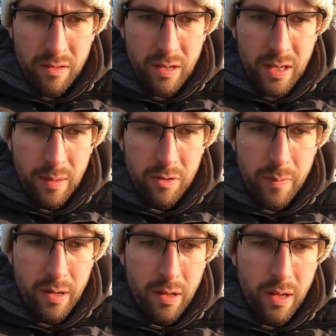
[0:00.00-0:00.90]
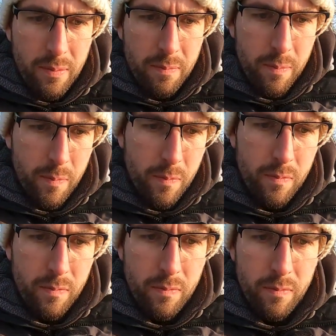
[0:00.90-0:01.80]
That comes apart there.
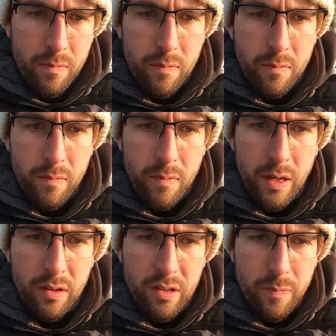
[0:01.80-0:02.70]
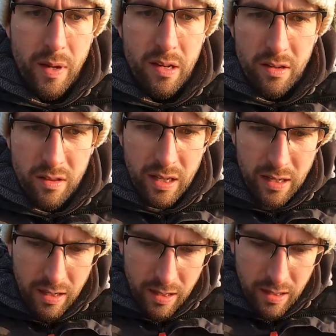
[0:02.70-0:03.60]
It just spins on there
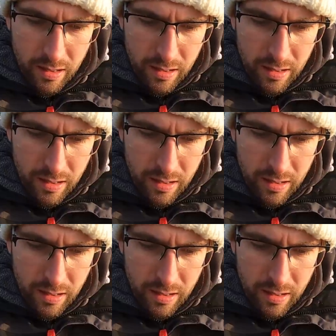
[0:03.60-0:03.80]
like that.